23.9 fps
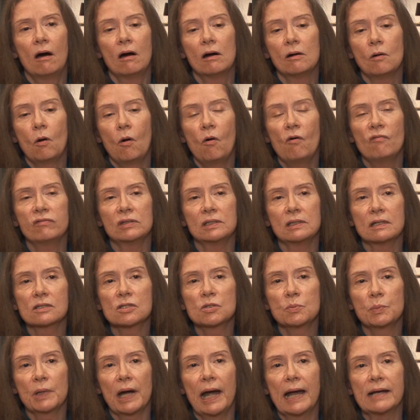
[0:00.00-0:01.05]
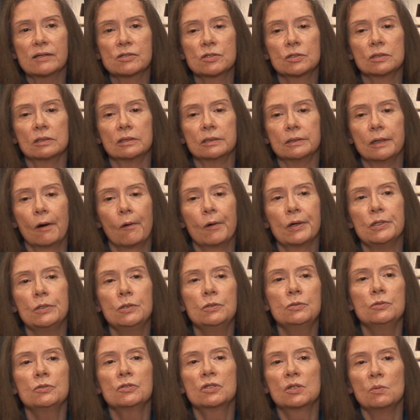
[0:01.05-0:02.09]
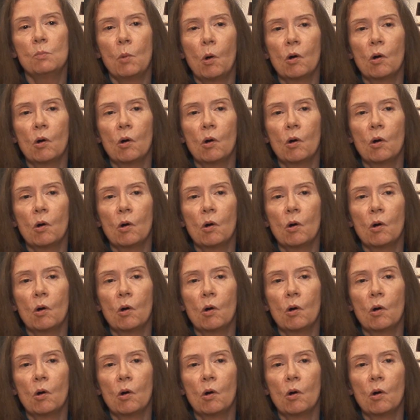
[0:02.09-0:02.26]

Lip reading: are overexpressed or used